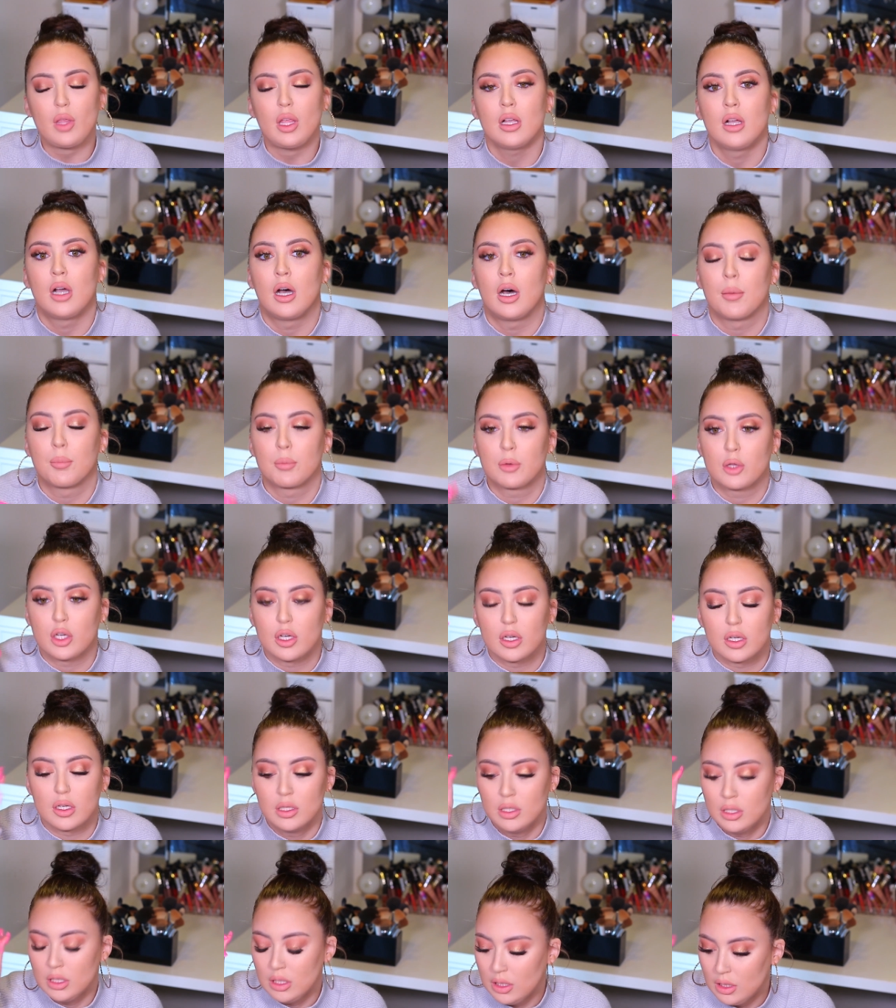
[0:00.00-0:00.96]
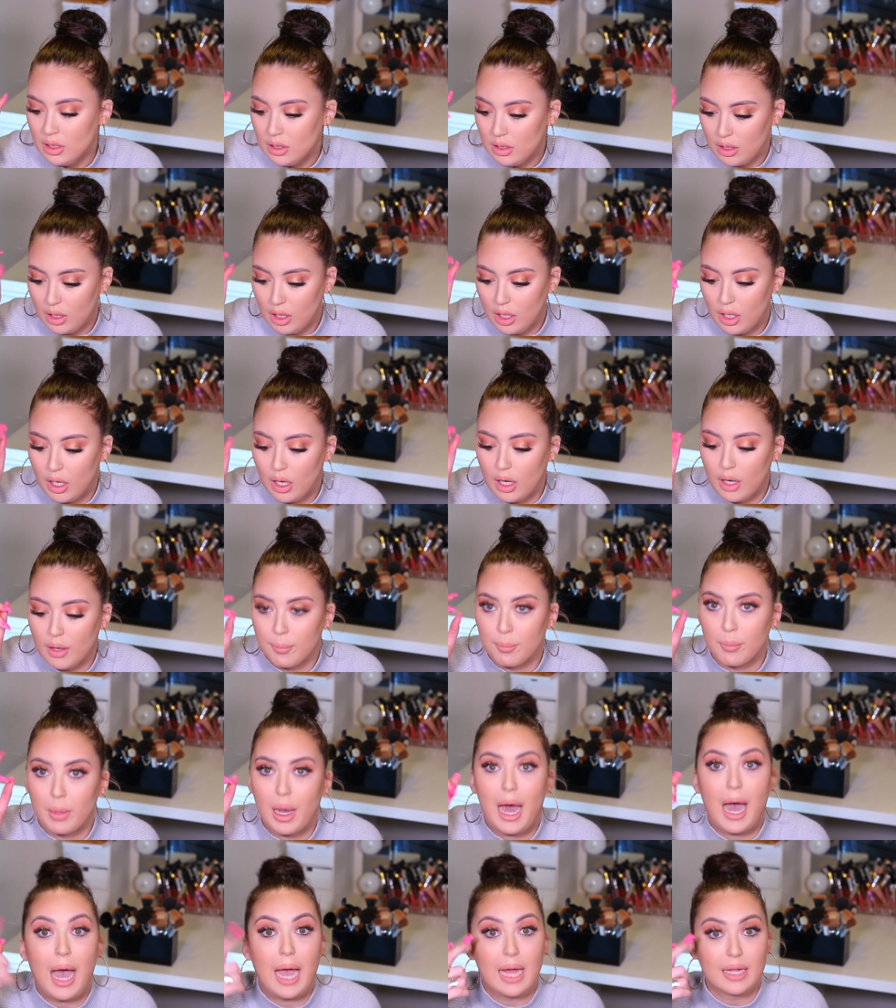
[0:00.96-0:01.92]
The
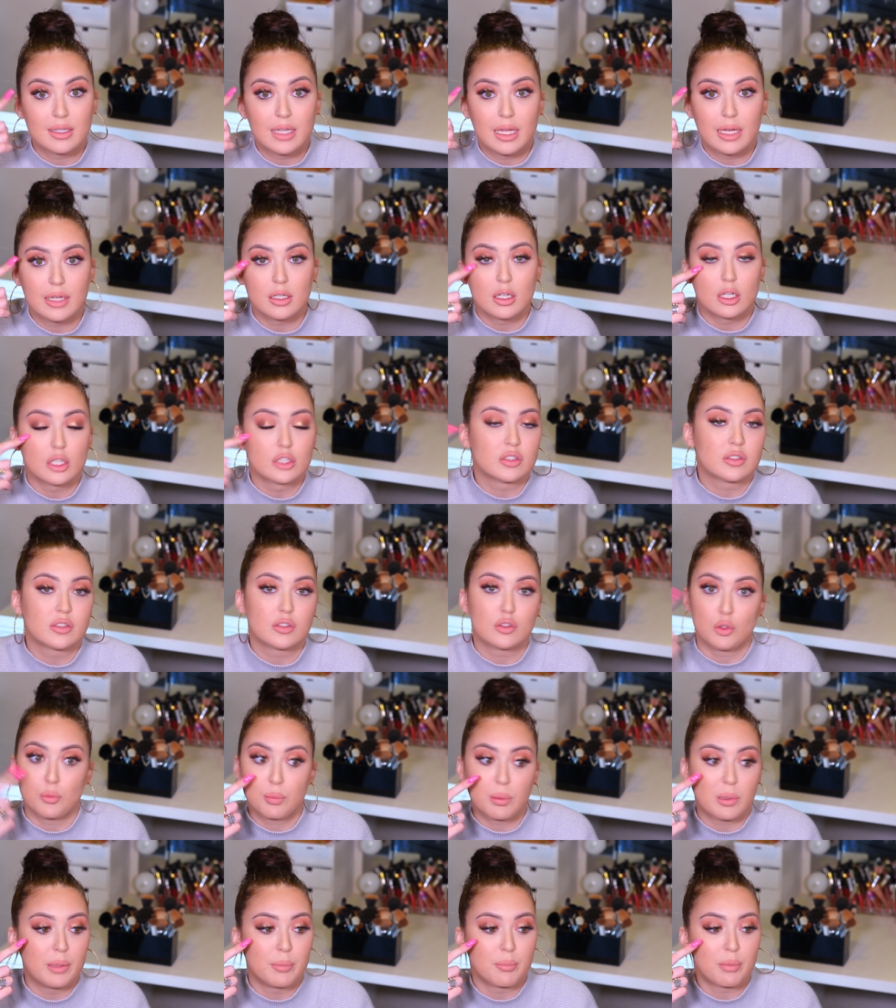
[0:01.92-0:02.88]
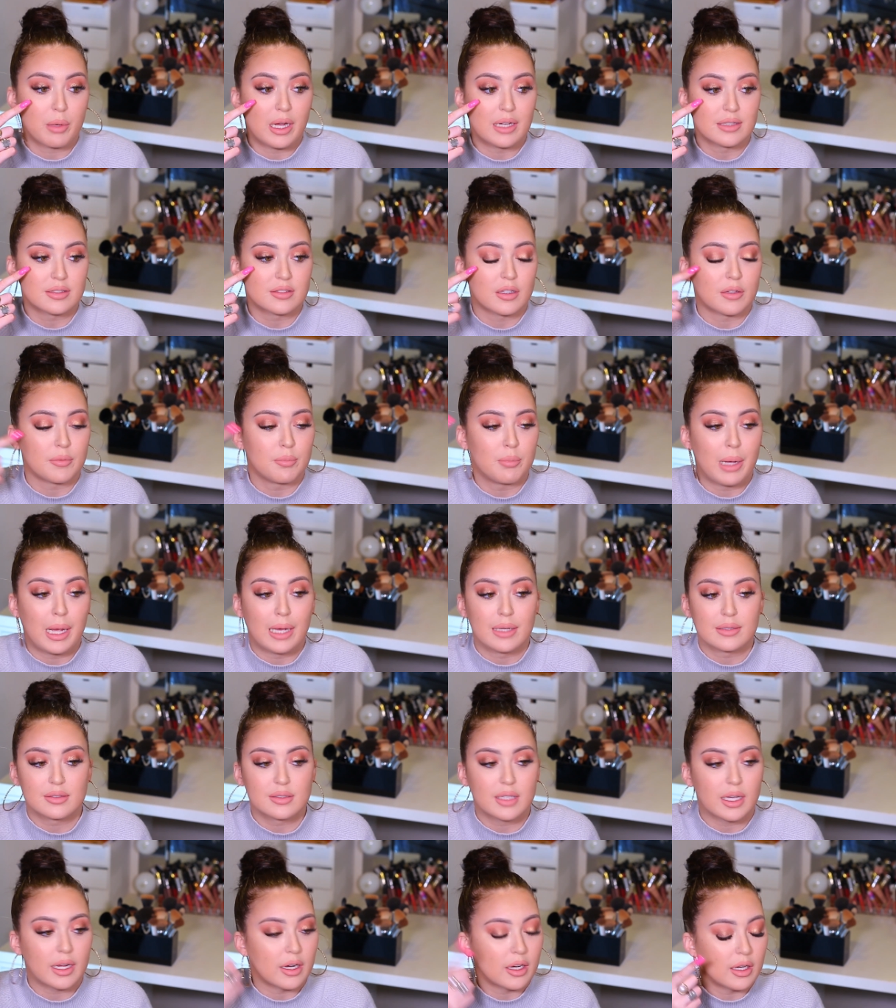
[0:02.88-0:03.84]
eyeliner, super impressive.
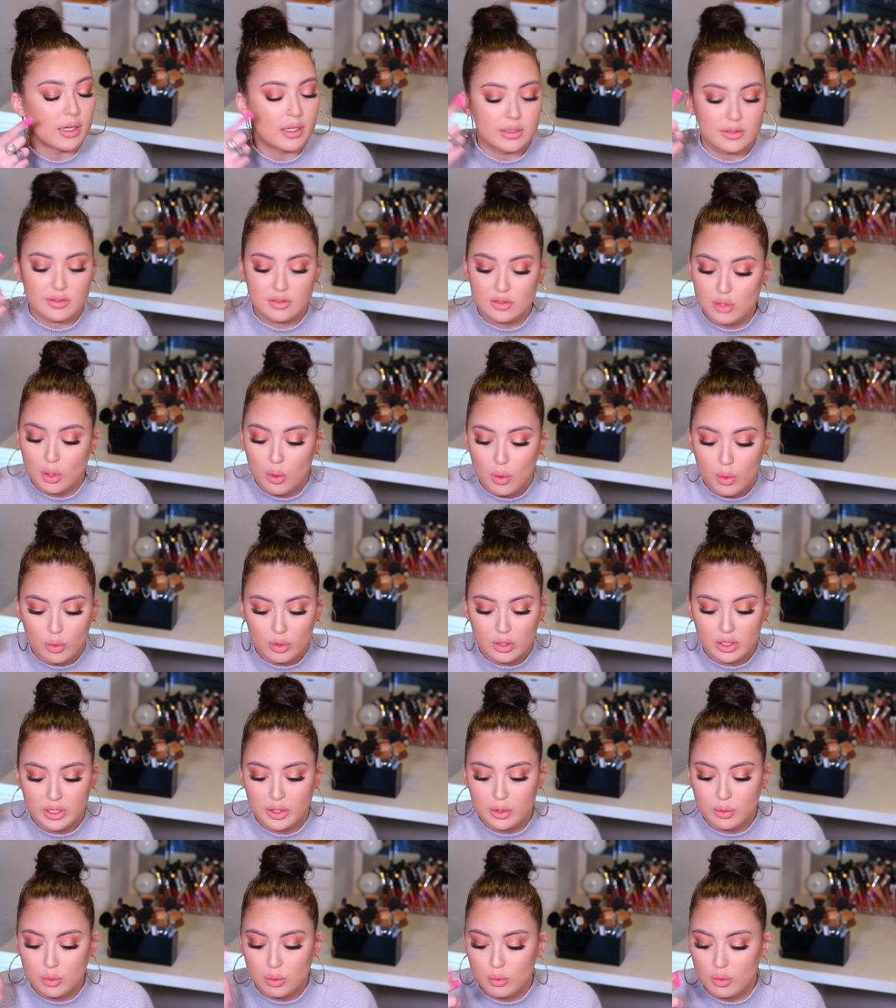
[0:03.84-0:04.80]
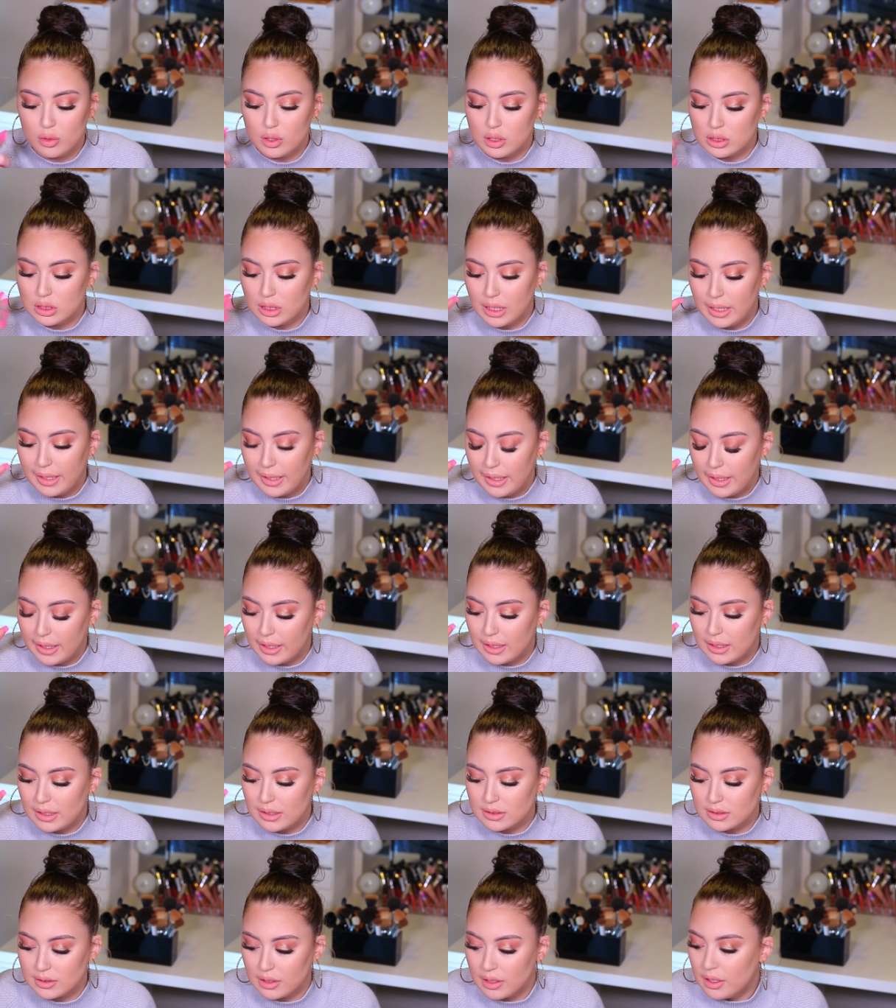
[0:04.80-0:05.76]
Mascara is totally cool,
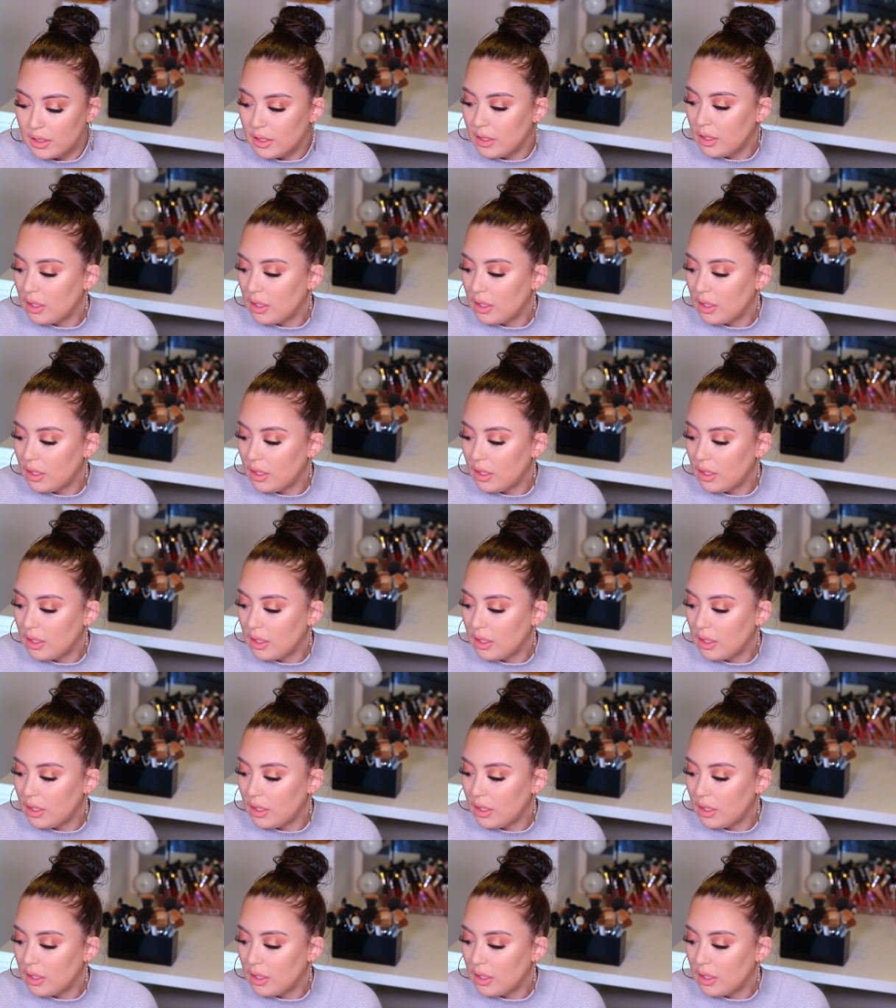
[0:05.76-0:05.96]
and